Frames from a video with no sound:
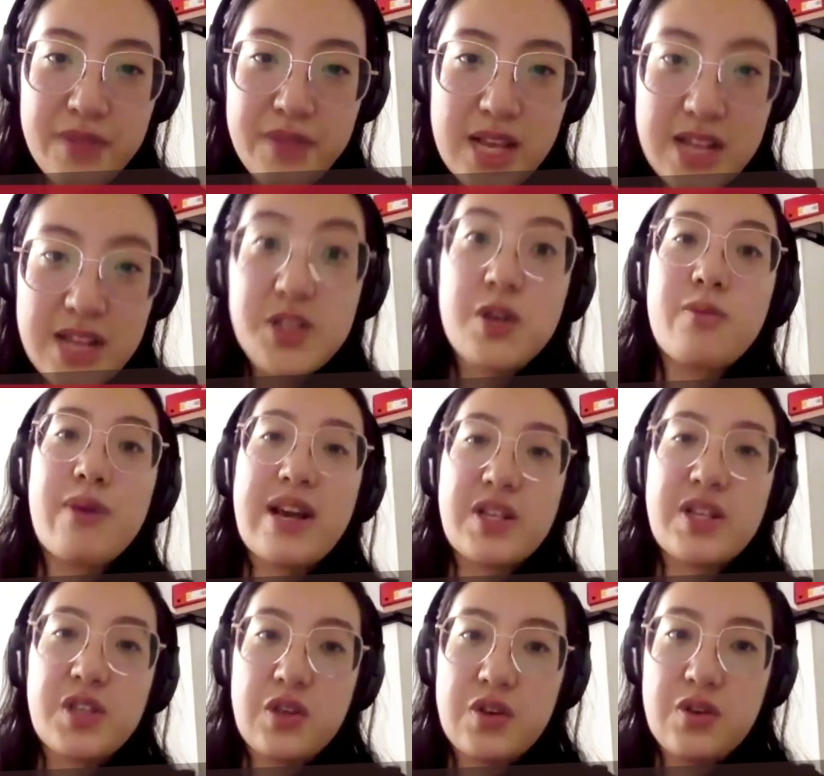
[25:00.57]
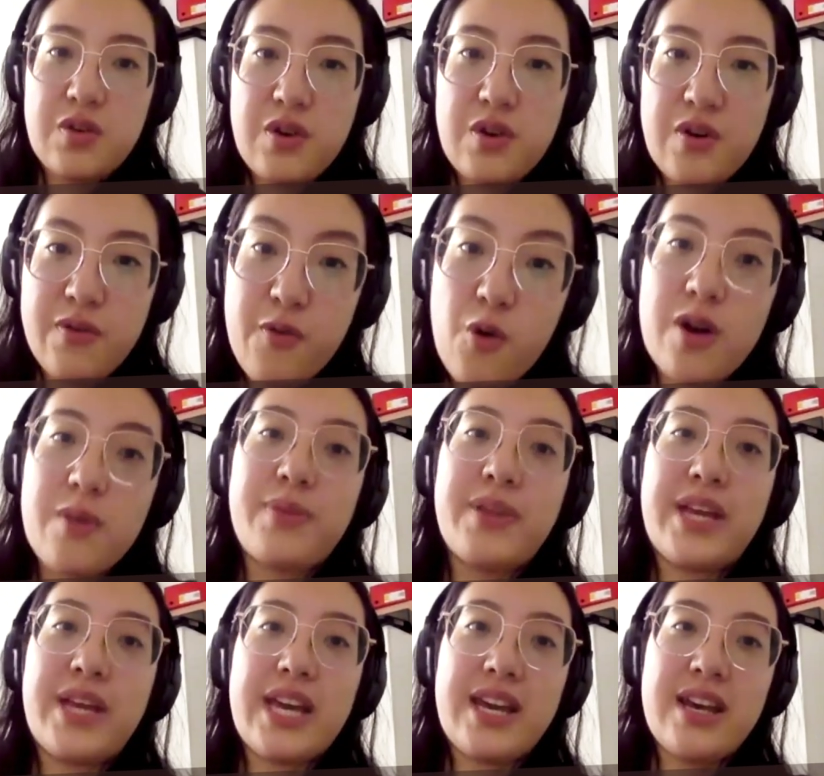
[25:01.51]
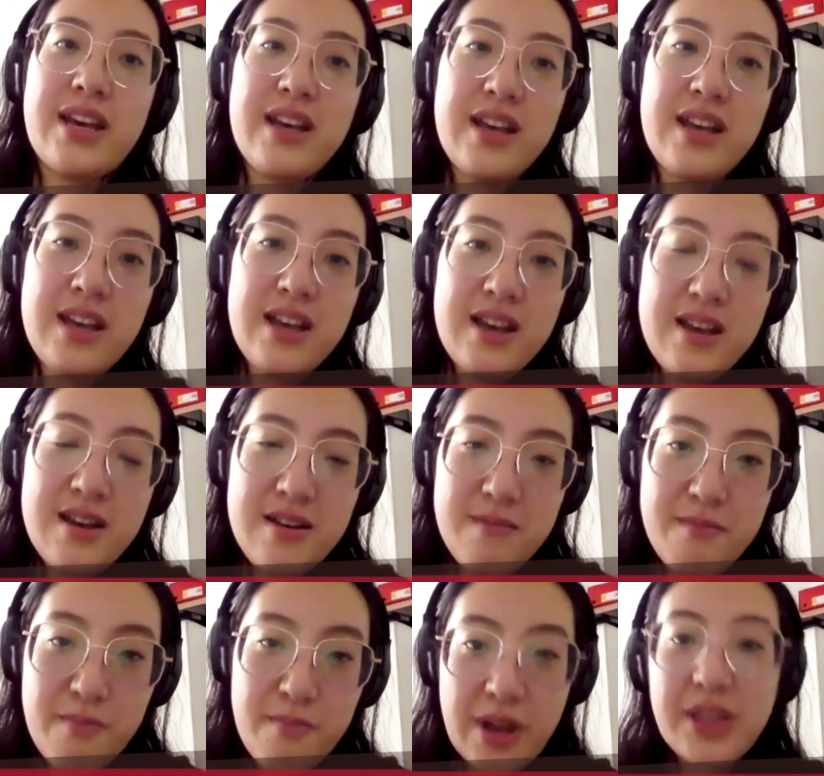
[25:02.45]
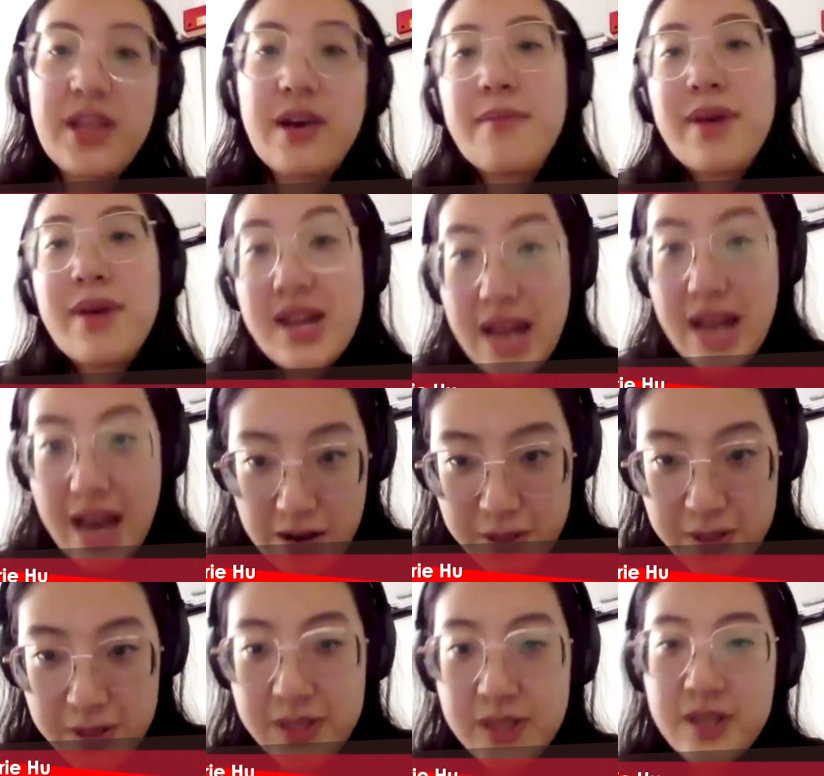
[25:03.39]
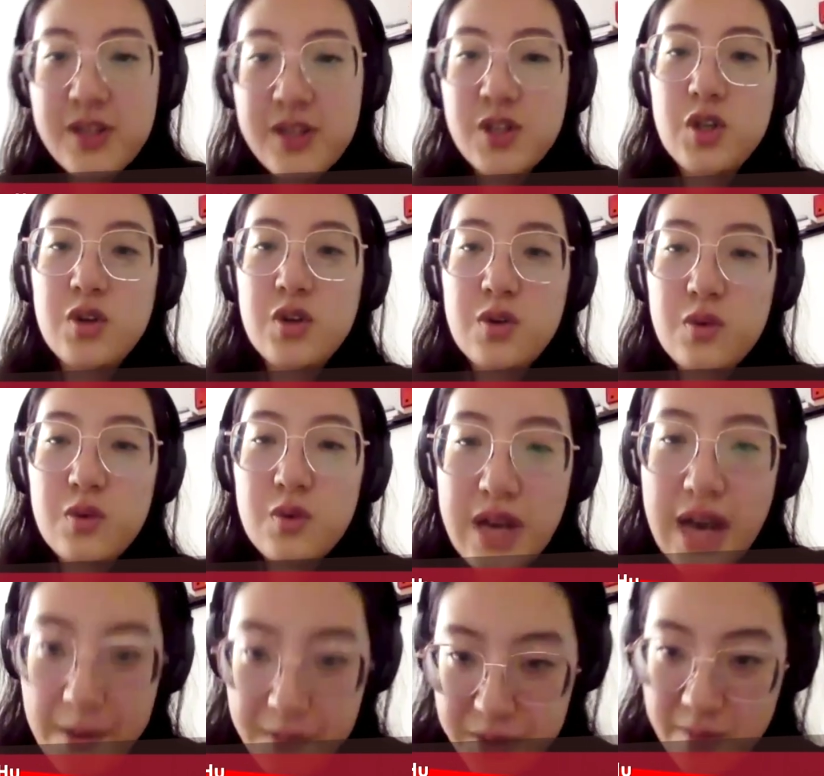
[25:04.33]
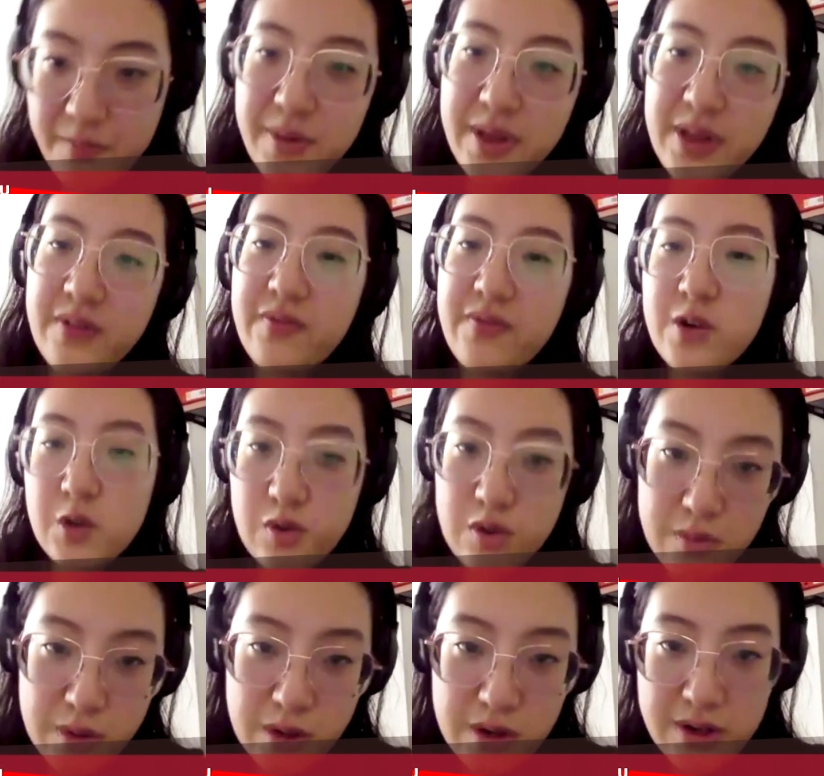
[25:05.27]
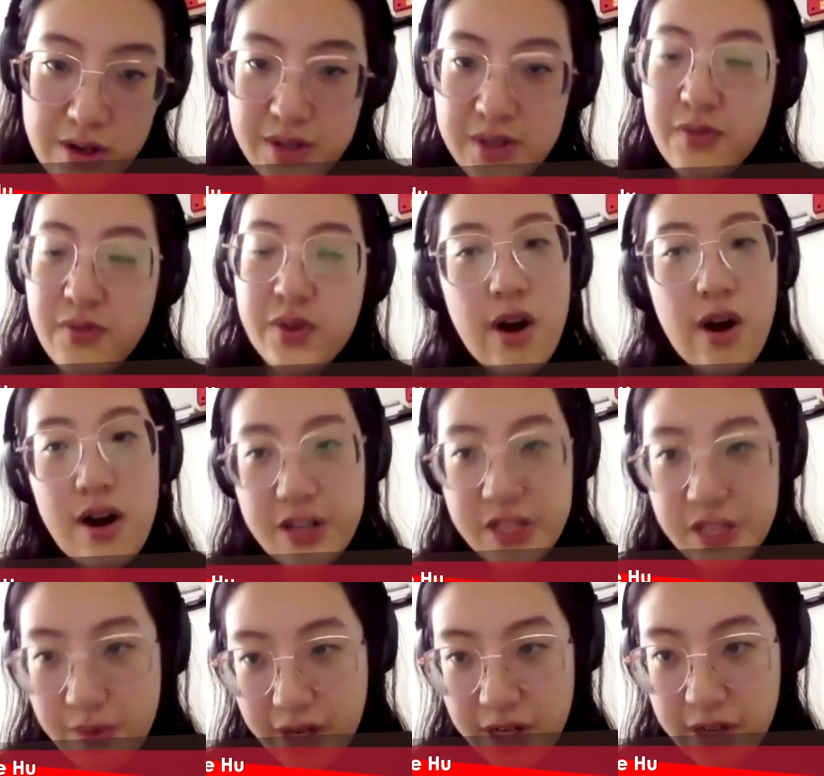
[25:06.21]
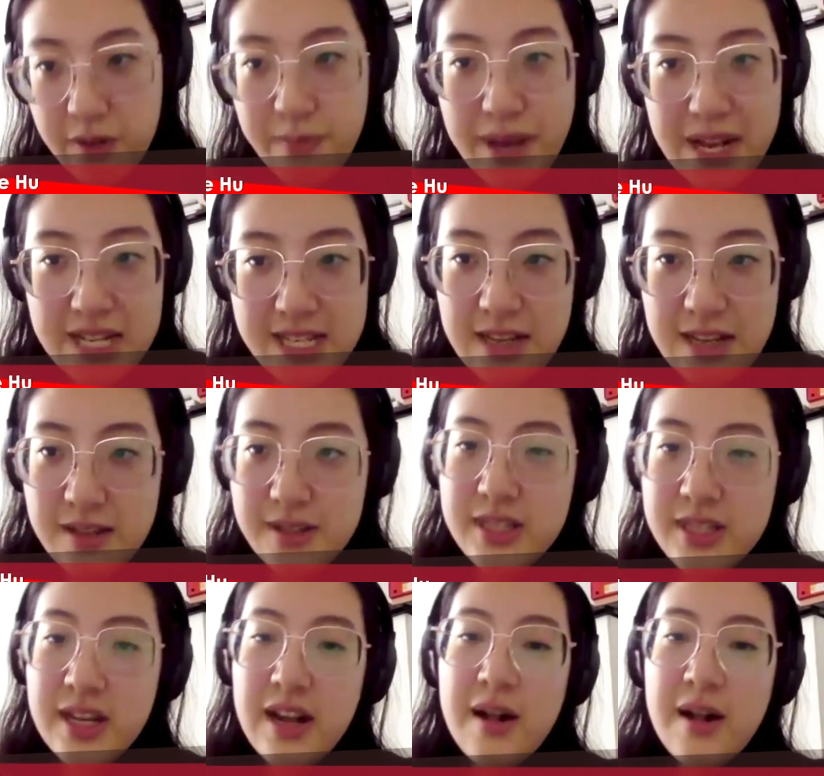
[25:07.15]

is there a way to affordably bring them in house to help them build virtual worlds for their artists on a regular basis?